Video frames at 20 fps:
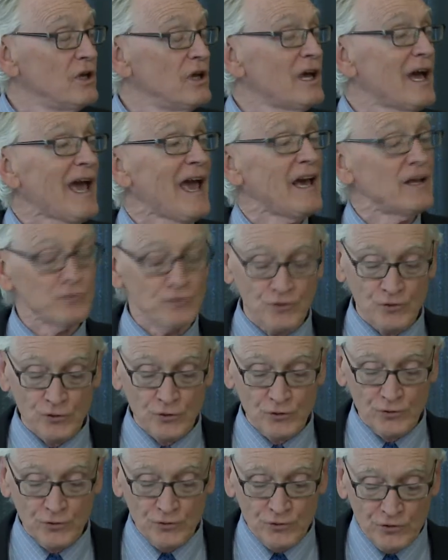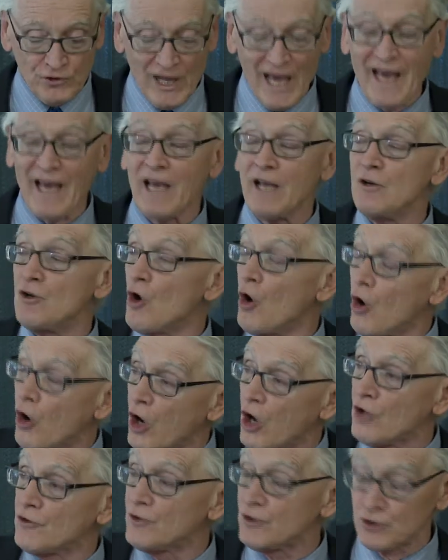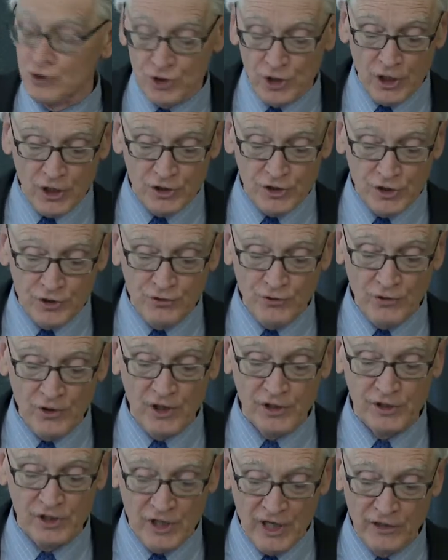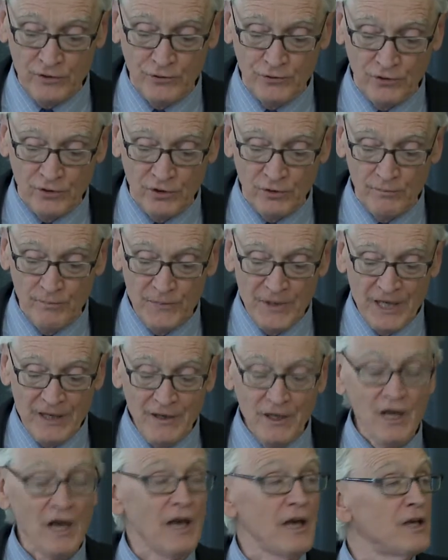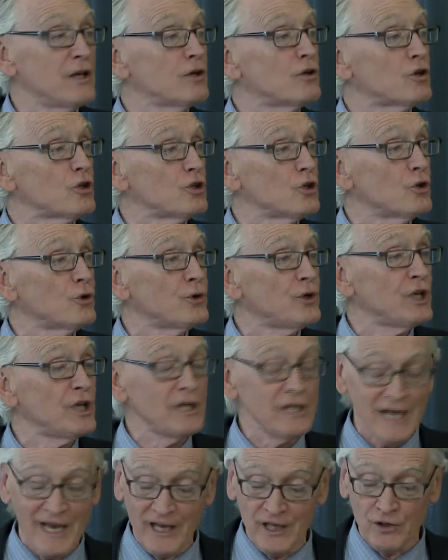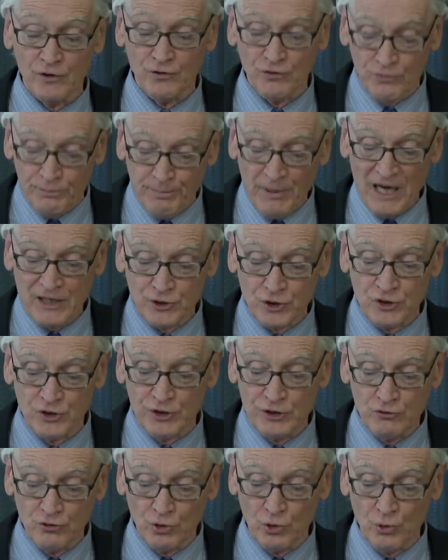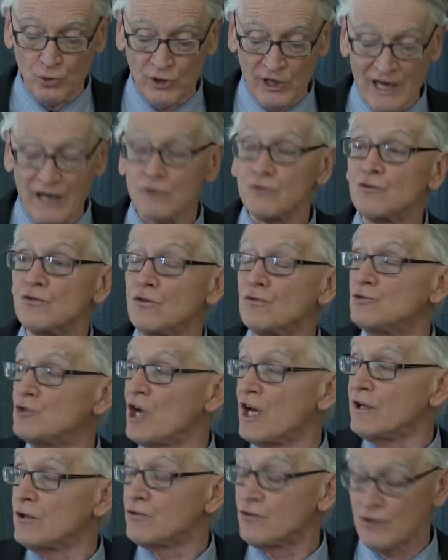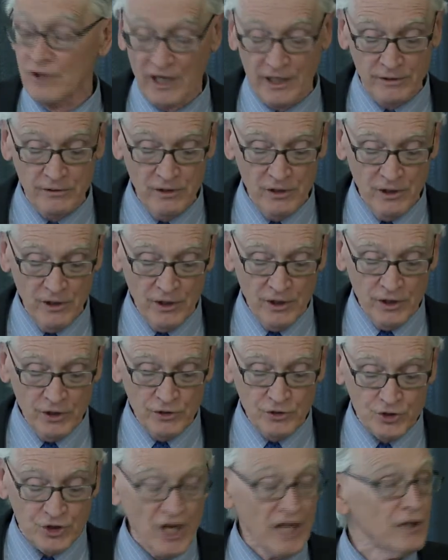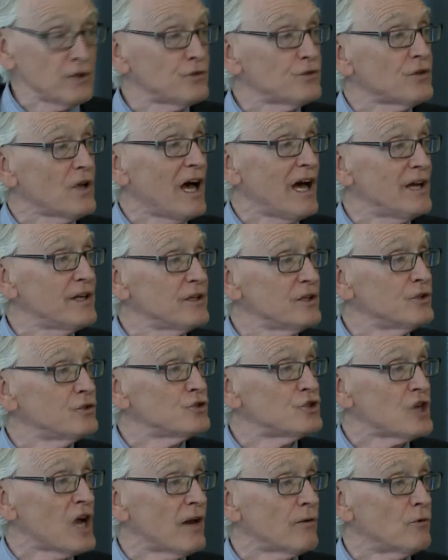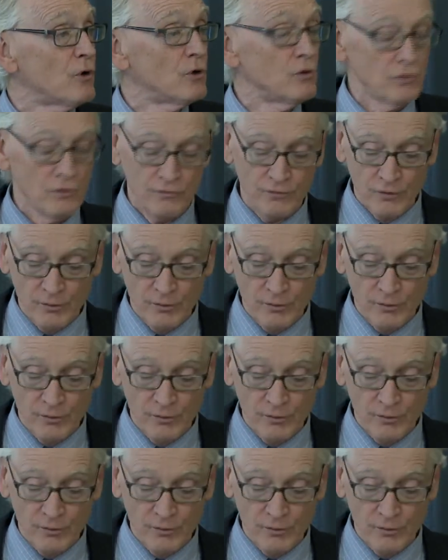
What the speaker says: and sustained all the charges against him, including and especially 2 counts of genocide, genocide in general for